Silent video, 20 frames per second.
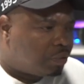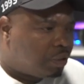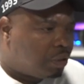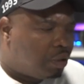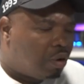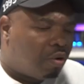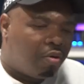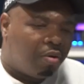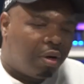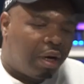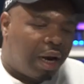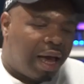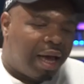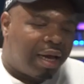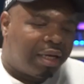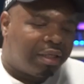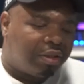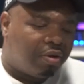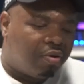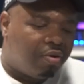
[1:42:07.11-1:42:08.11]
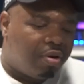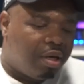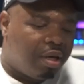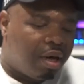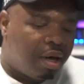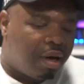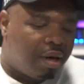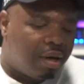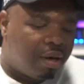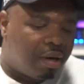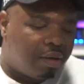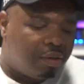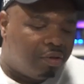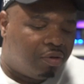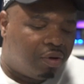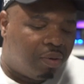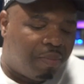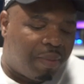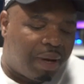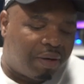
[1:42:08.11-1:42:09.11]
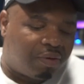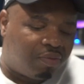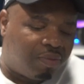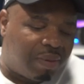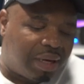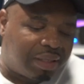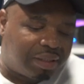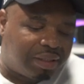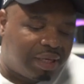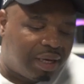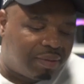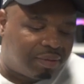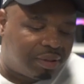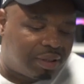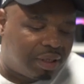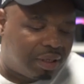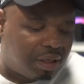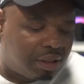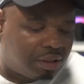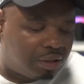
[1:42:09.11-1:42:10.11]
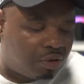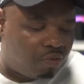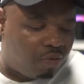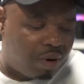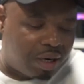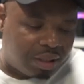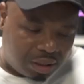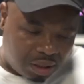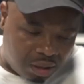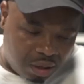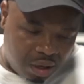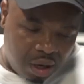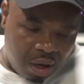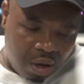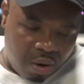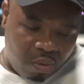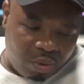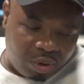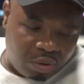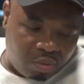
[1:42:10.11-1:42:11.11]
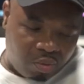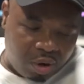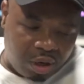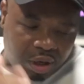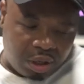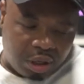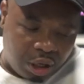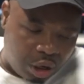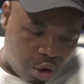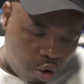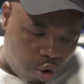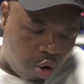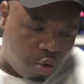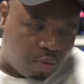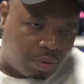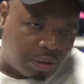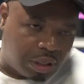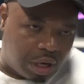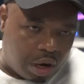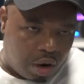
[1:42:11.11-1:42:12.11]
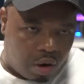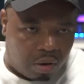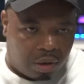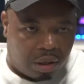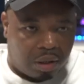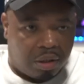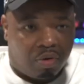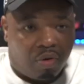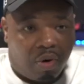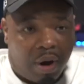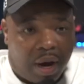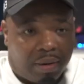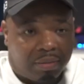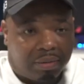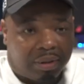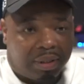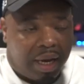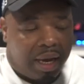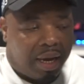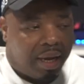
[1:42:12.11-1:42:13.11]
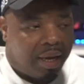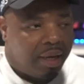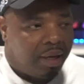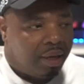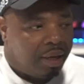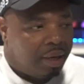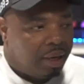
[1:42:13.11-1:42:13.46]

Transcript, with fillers: you know, Lionzo, he uh used to mess with my stepsister Teresa with, with Dolores' daughter, you know what I'm saying?